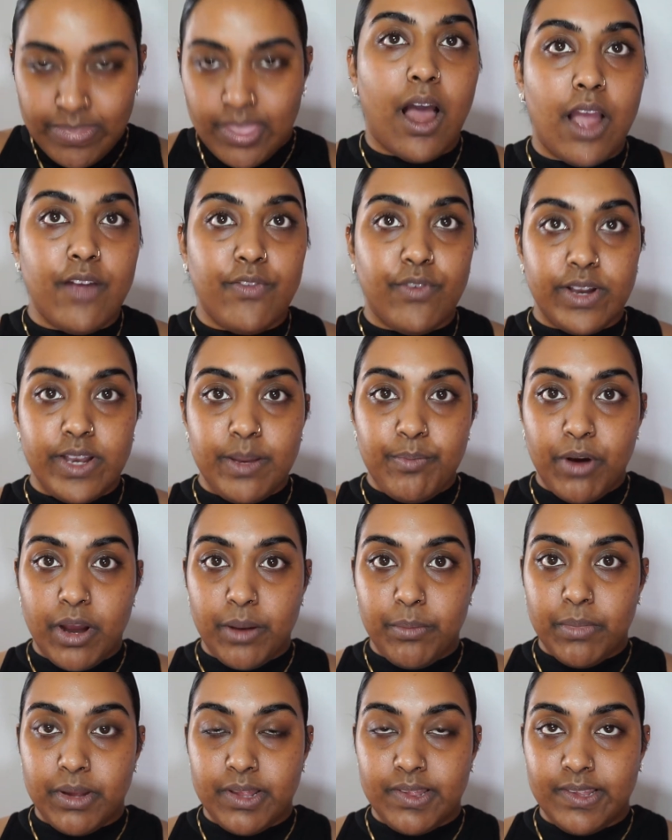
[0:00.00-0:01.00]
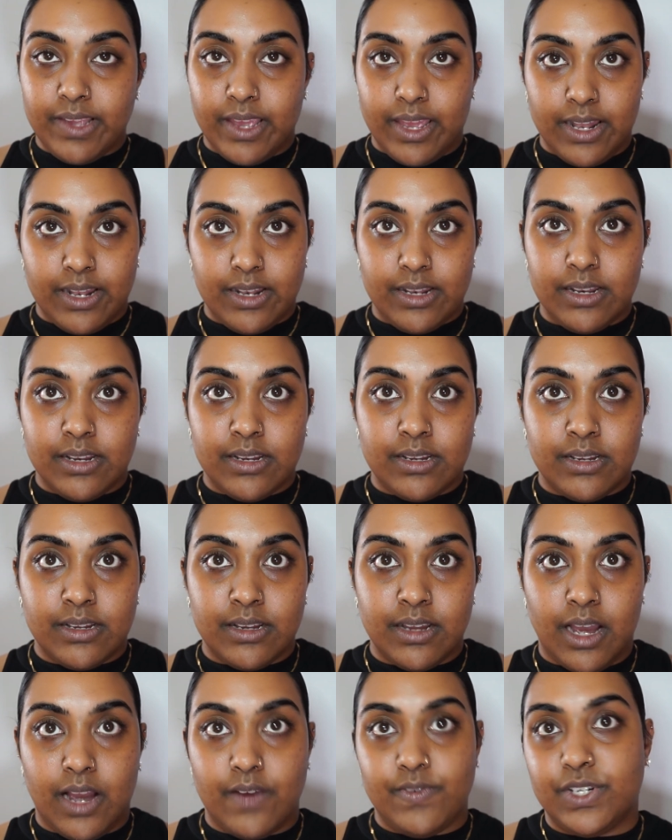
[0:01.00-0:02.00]
I've already prepped my skin.
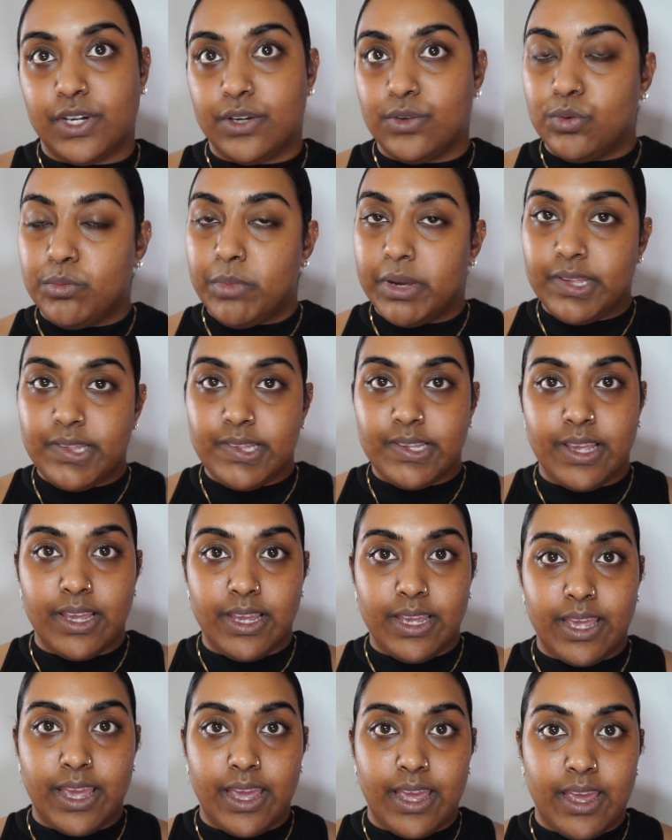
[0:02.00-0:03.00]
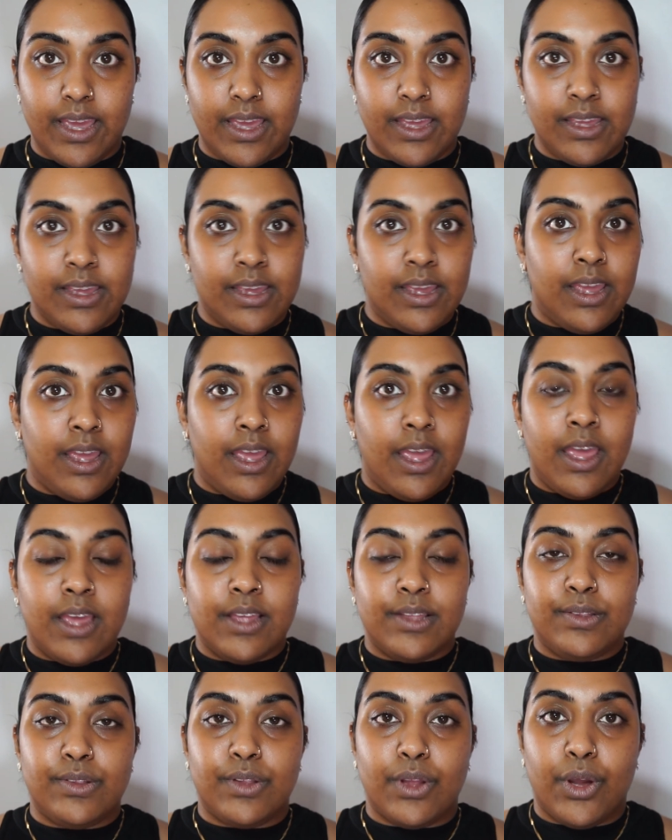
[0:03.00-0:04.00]
I've done all my skincare.
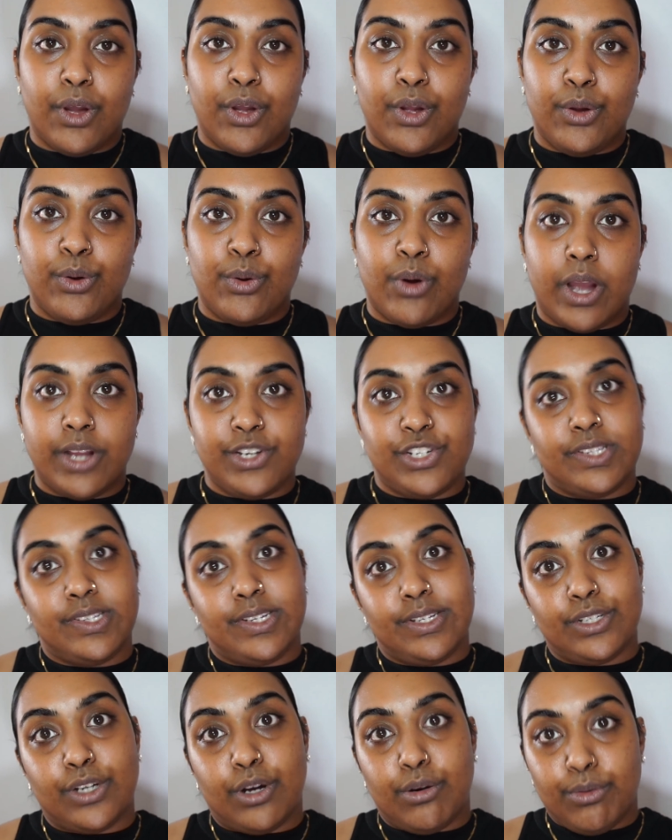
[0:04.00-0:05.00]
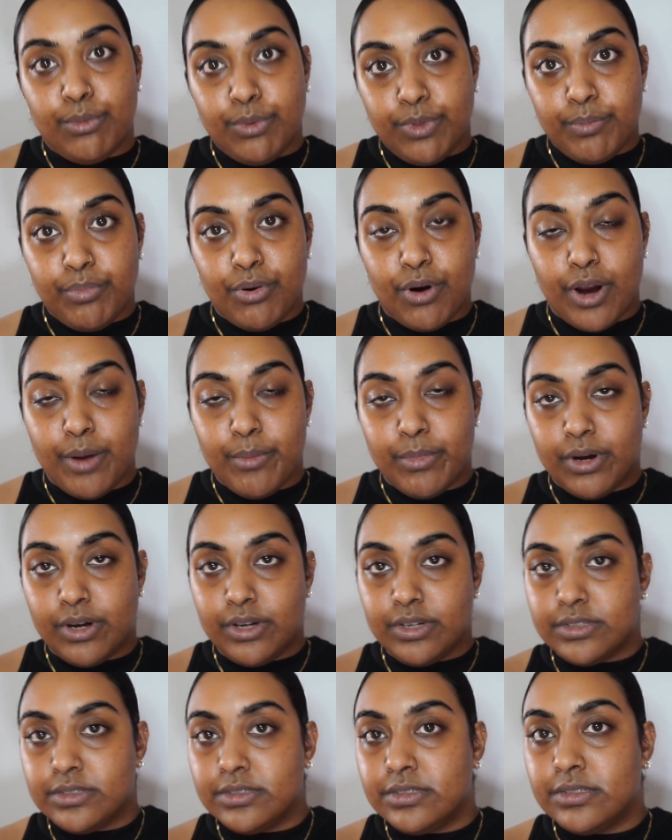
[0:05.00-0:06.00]
So I just need to go on with the primer
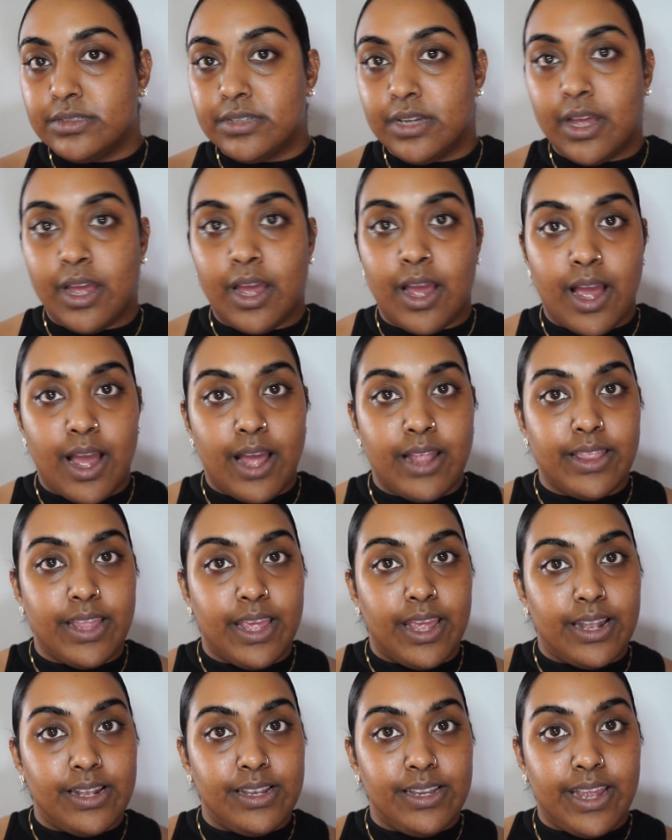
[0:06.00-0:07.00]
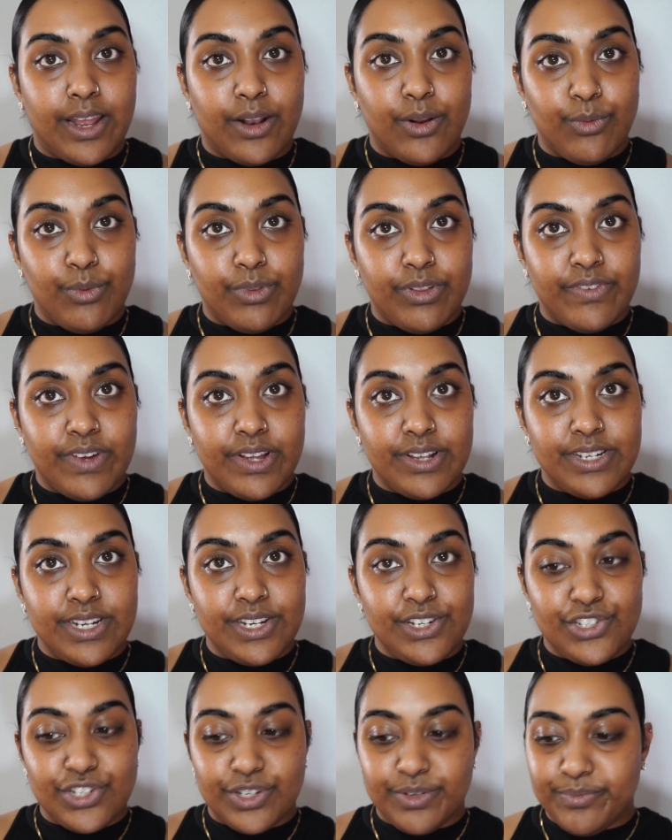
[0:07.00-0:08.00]
and then get on with the
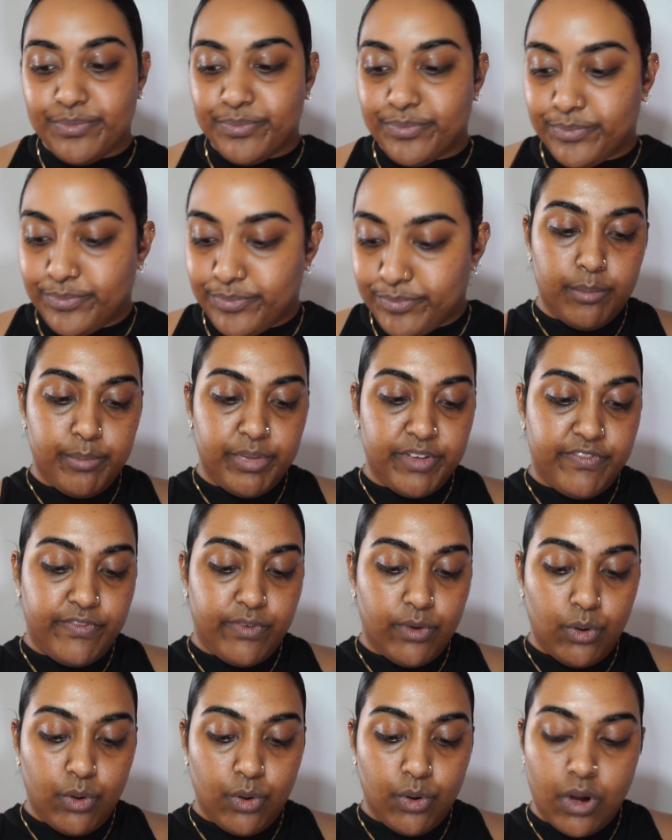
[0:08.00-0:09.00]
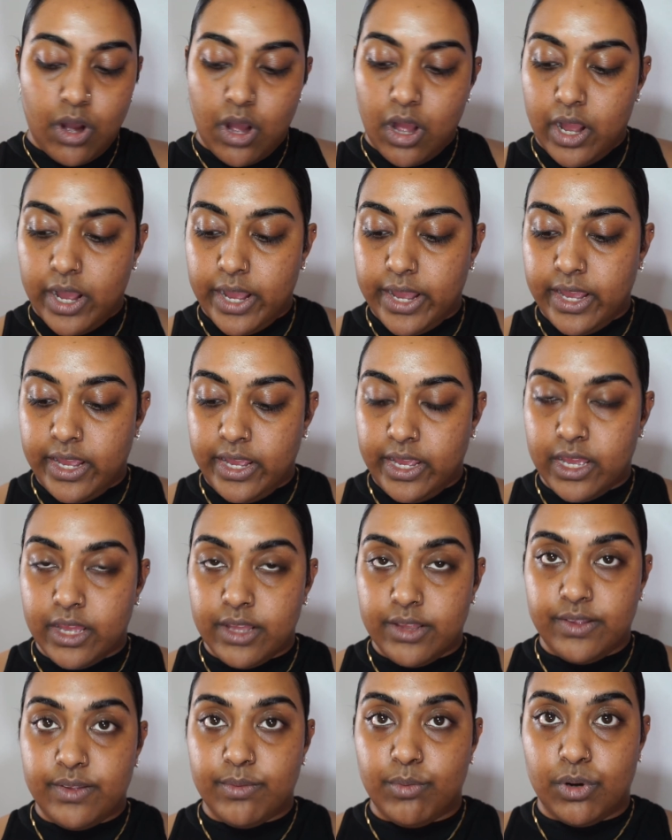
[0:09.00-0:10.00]
foundation. Before I
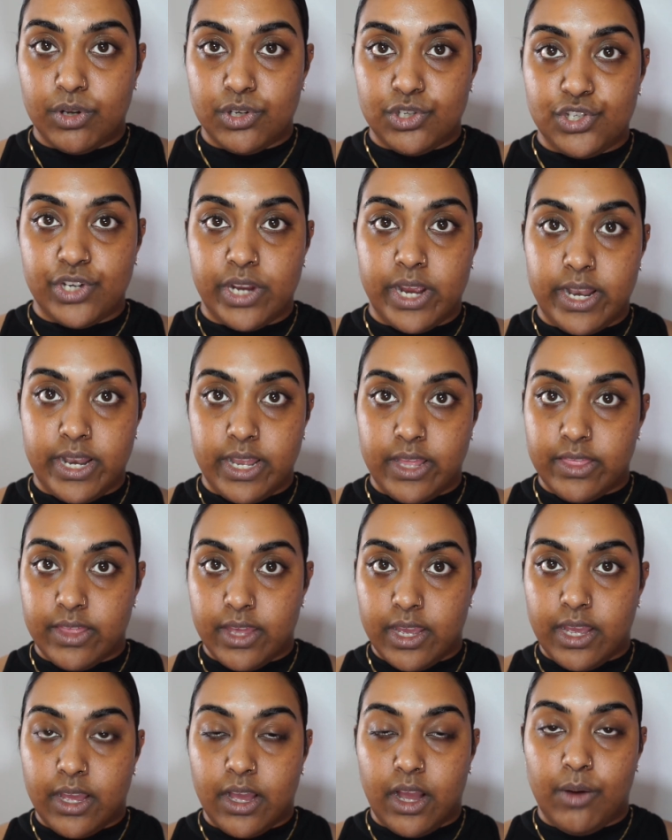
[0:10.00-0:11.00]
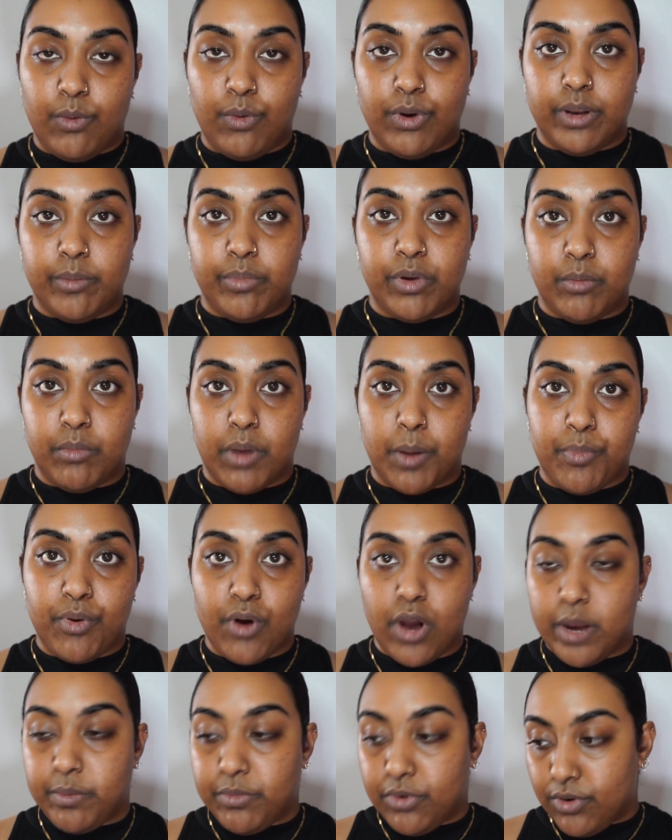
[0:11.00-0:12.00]
swatch anything, I want to put my
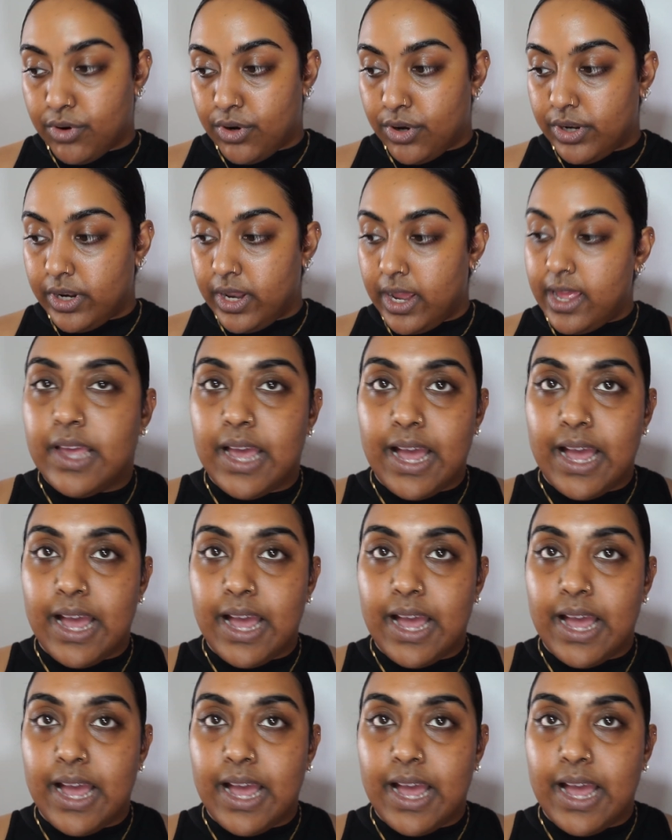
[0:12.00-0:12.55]
primer on.